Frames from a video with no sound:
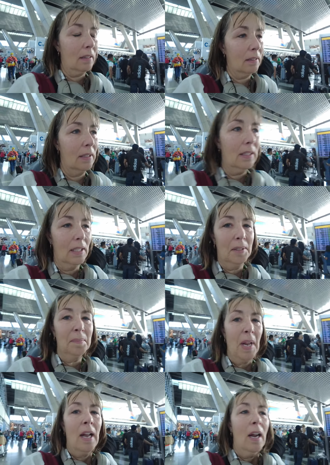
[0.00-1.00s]

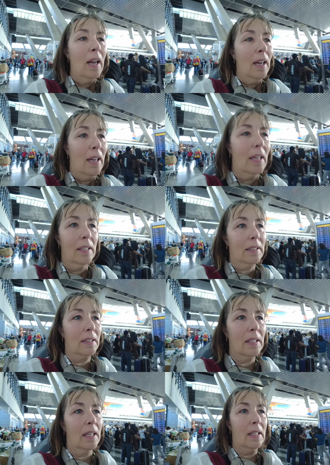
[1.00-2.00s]

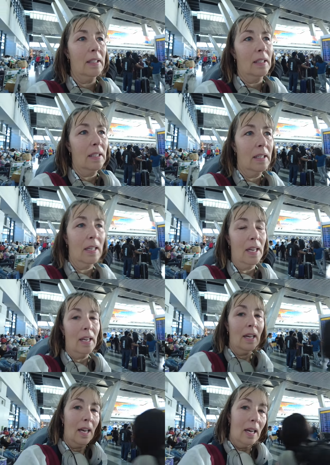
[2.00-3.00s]

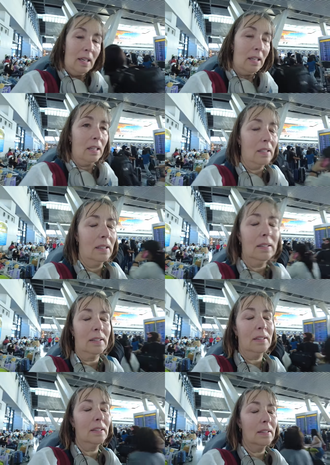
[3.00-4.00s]

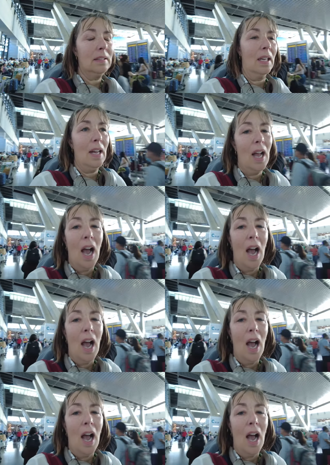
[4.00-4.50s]
No one is speaking in this clip.